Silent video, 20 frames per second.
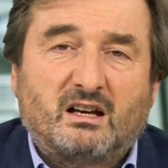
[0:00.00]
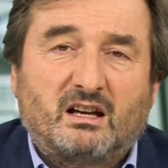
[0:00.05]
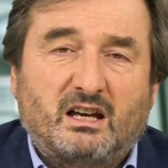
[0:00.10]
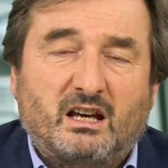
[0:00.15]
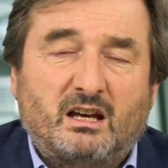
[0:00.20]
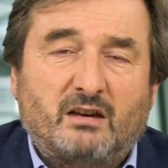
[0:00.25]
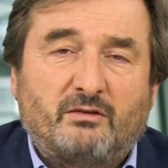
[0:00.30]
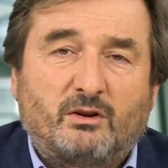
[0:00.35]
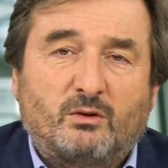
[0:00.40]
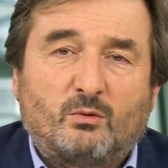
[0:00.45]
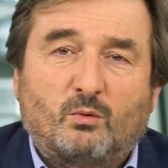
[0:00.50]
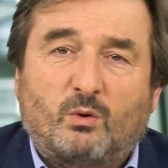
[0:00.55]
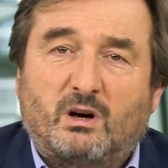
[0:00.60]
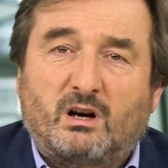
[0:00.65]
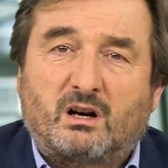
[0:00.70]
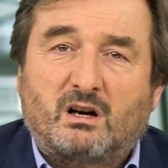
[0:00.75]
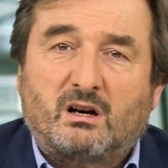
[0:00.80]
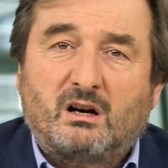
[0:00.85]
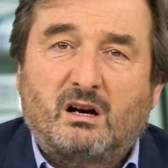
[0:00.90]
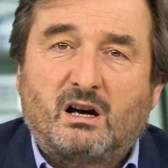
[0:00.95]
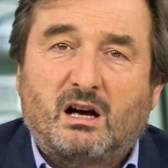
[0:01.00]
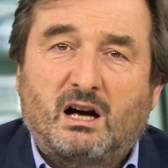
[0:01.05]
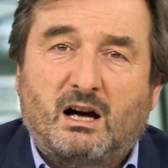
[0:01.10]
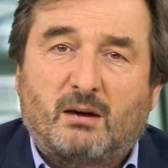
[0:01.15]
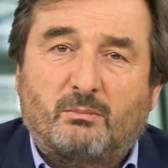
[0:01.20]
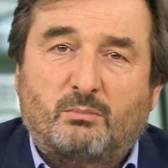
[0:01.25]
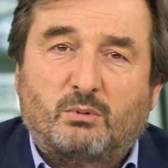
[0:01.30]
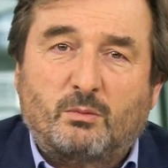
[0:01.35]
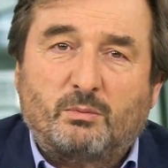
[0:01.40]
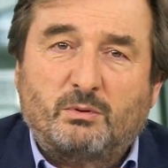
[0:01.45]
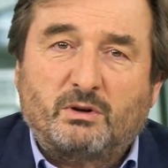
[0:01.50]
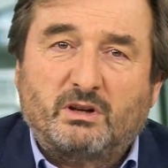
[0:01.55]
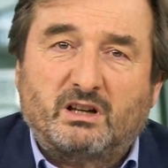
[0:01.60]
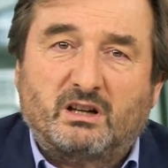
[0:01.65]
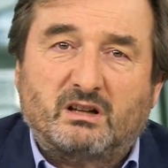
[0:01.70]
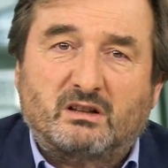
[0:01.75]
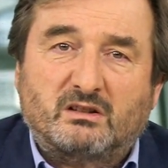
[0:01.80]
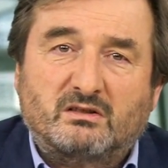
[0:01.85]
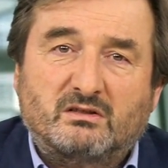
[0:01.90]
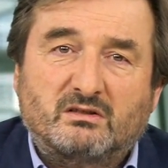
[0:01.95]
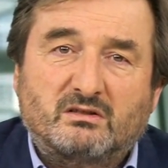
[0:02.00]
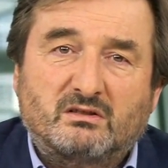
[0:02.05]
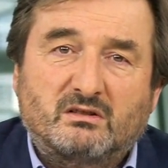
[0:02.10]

if and where appropriate.